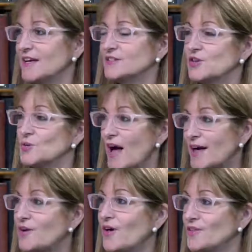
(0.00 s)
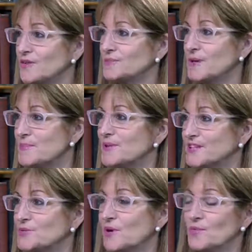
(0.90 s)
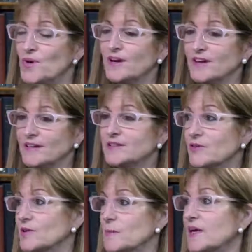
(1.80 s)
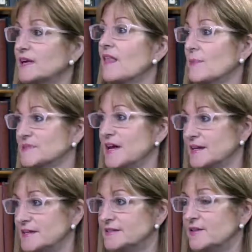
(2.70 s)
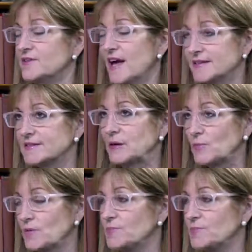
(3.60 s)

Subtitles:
So you add all those people into a ward and it's going to make it lopsided. So yes, there will